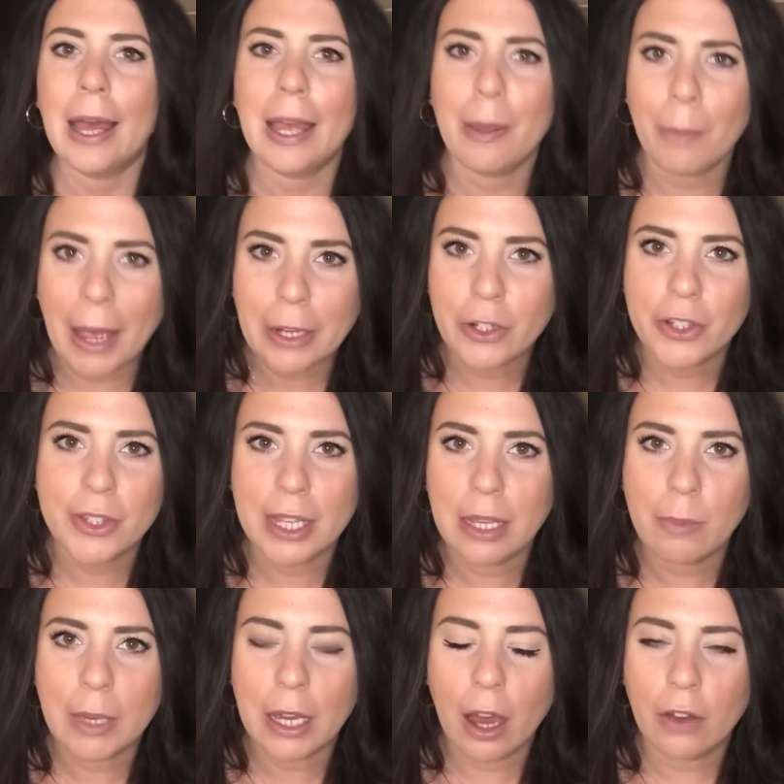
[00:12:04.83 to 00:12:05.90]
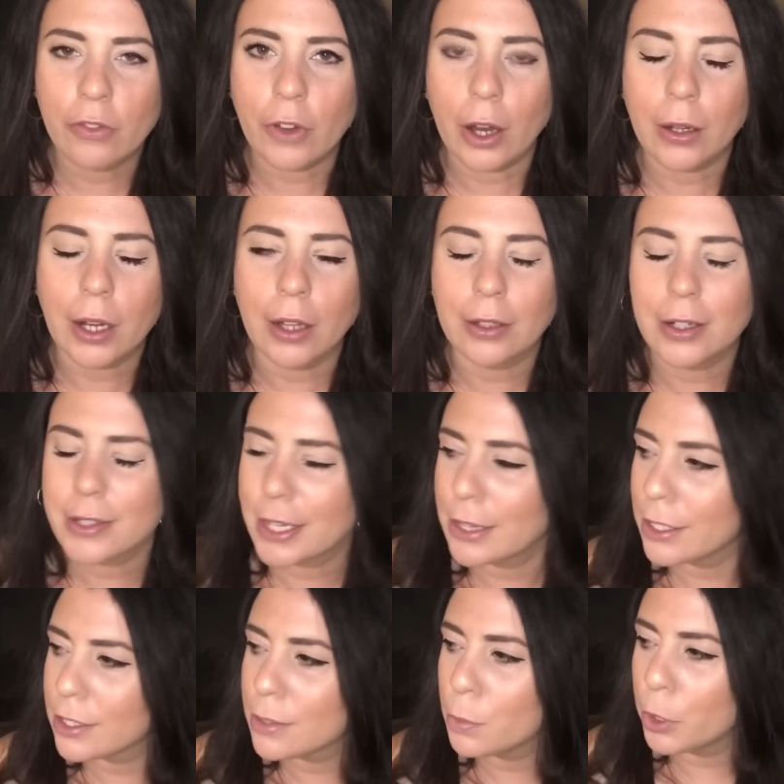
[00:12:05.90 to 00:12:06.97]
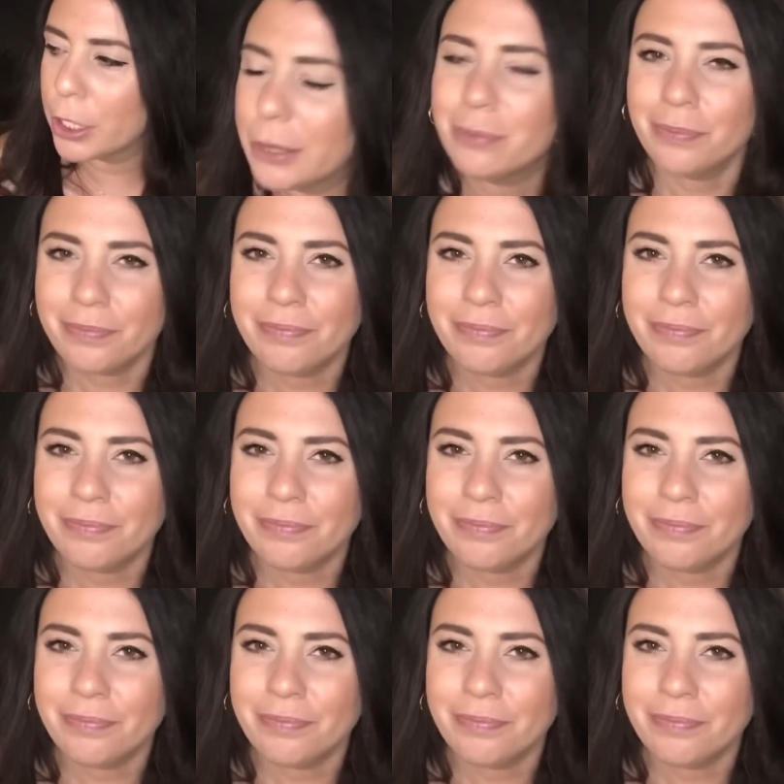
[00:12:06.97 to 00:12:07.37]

Am I just naming off fall colors at this point?